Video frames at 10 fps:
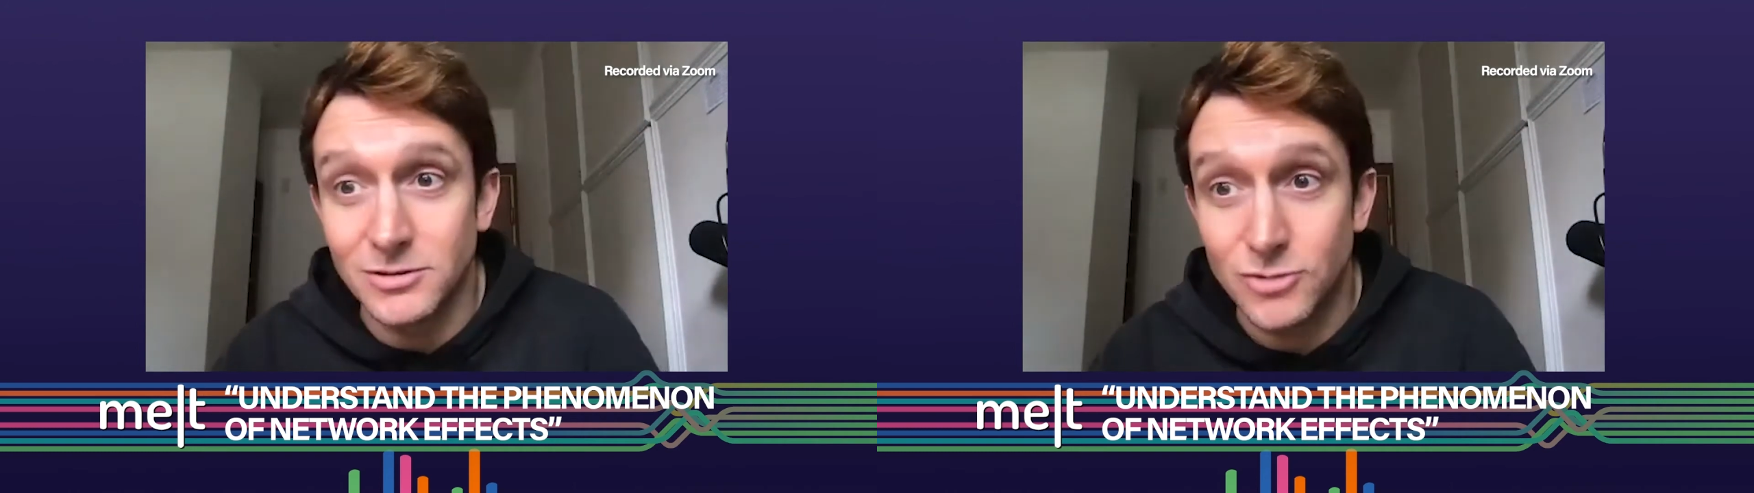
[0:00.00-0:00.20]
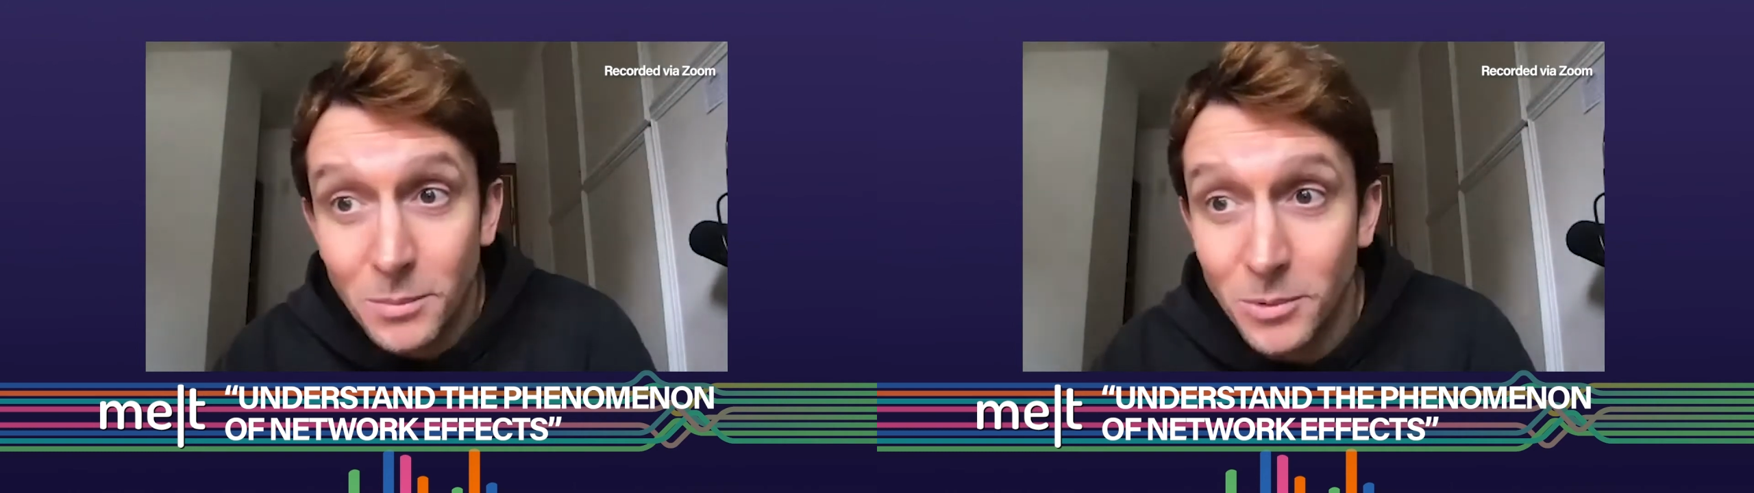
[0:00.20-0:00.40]

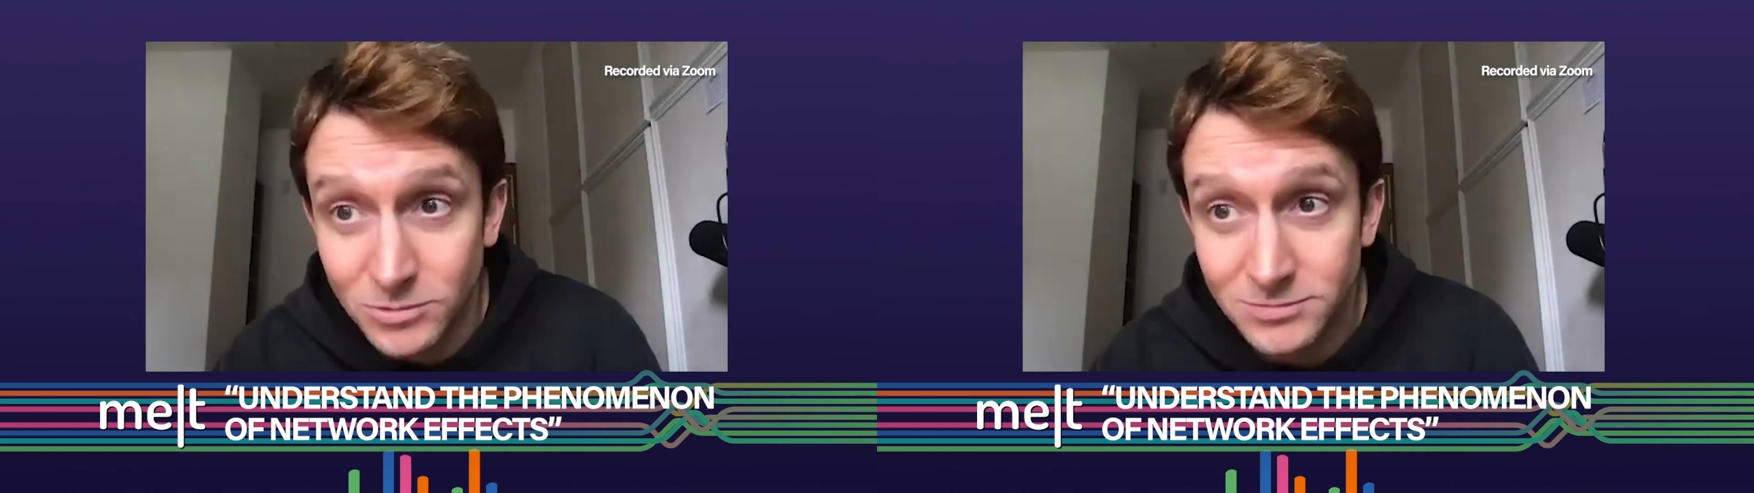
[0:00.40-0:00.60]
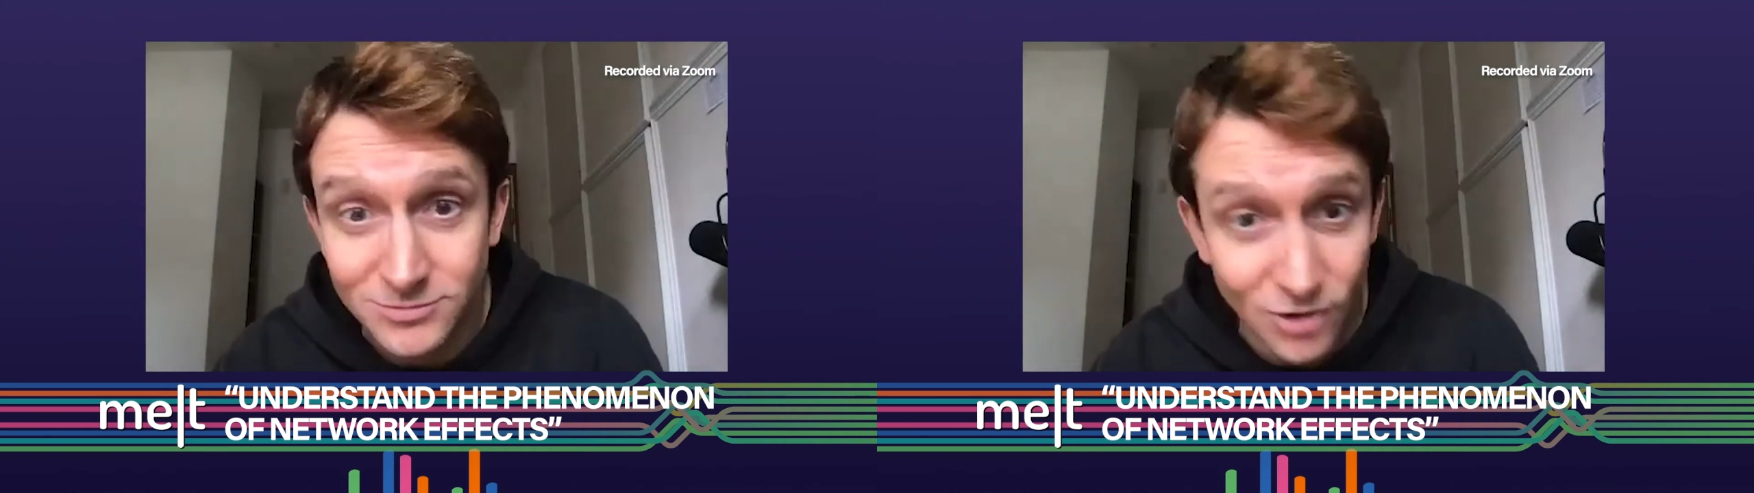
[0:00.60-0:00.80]
trouble,
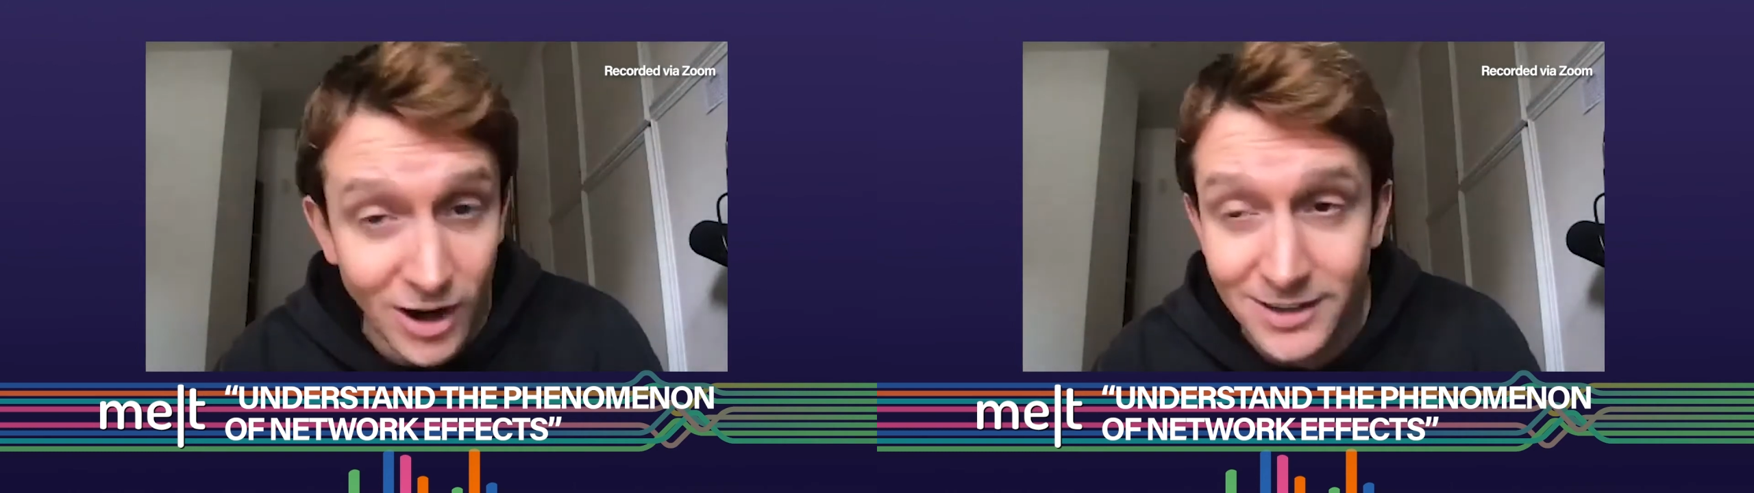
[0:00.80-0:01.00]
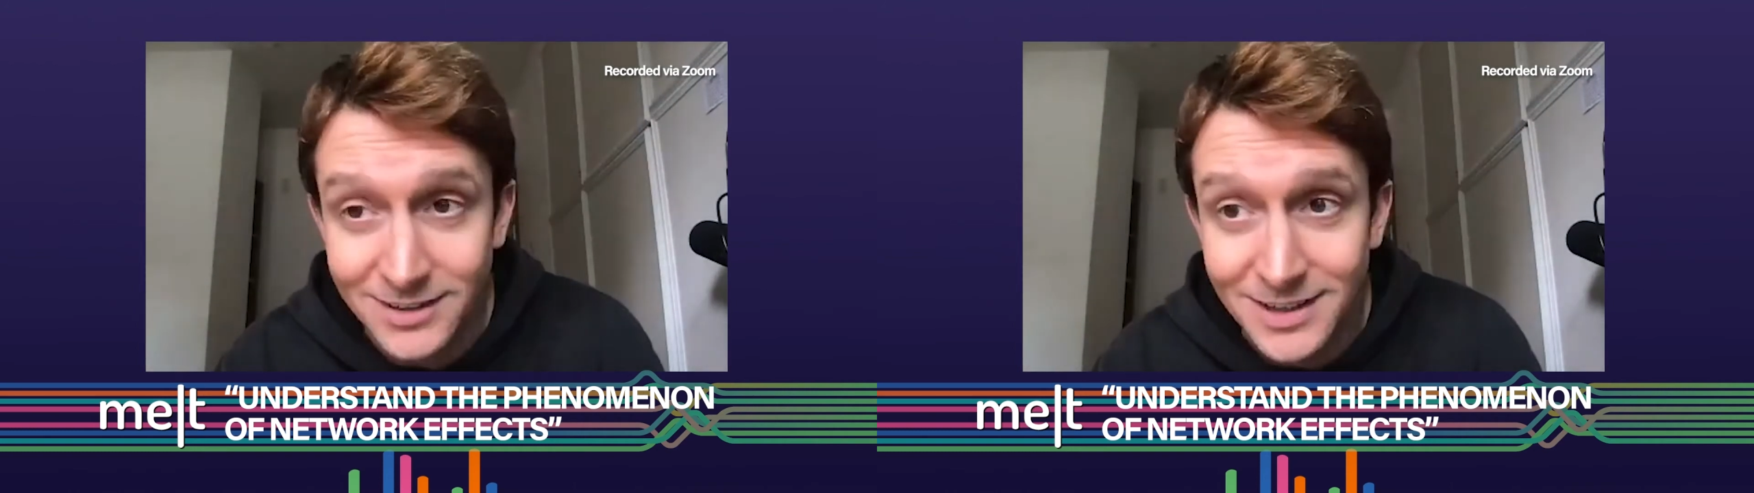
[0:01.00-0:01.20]

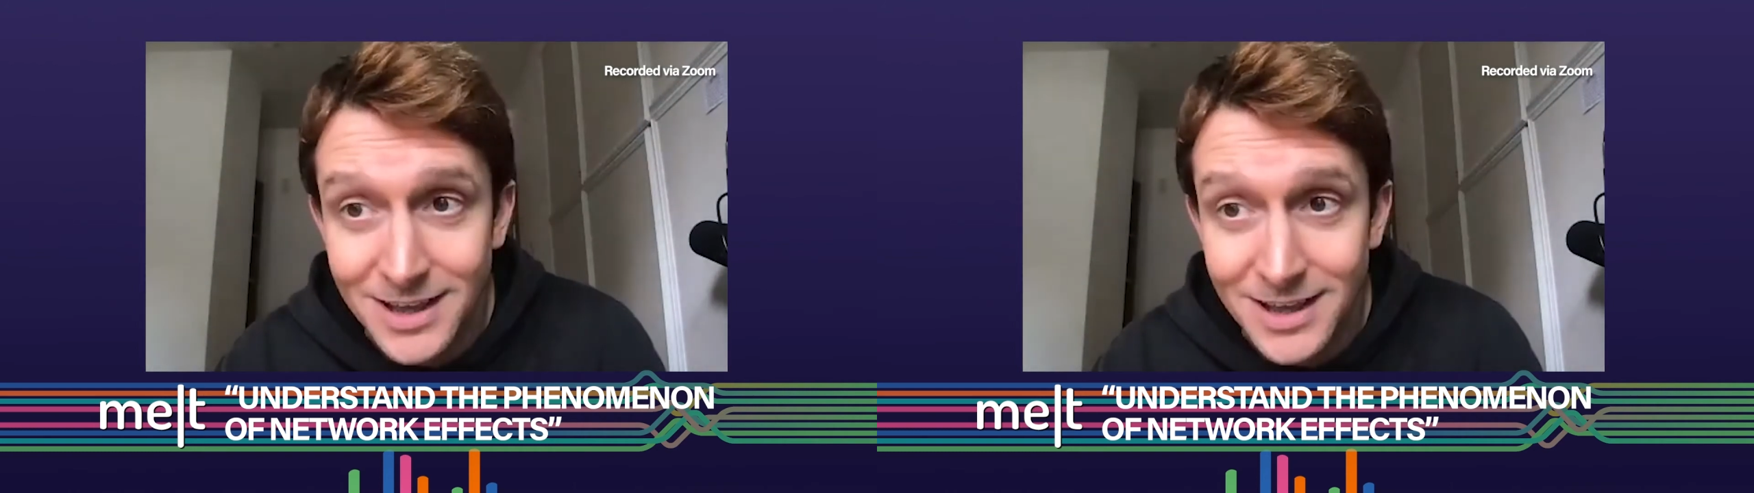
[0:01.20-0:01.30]
right?